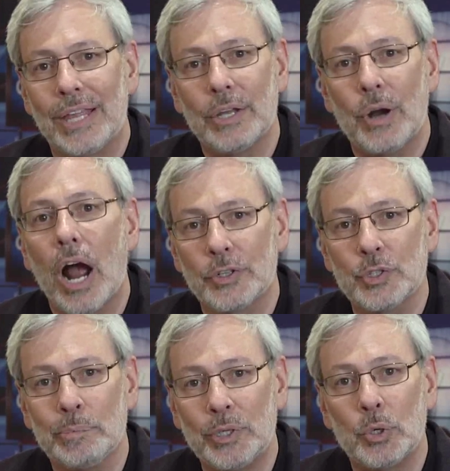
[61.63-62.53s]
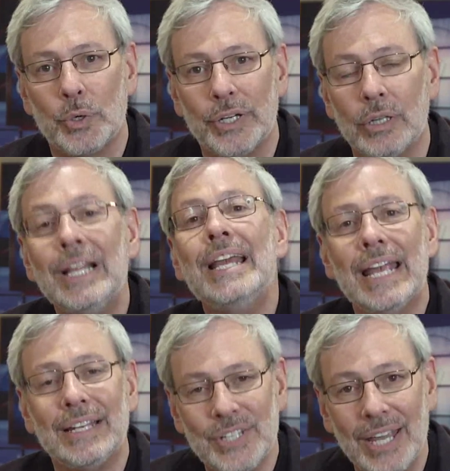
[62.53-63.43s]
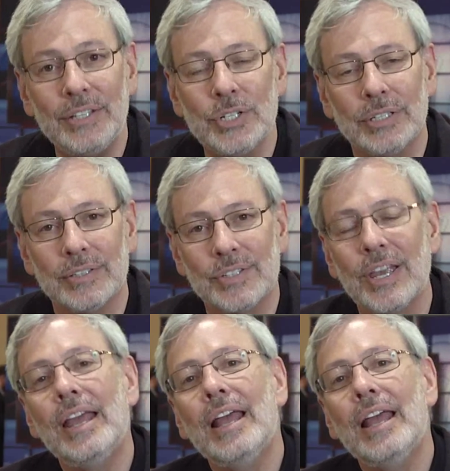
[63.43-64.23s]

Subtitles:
than their entrepreneurial intentions.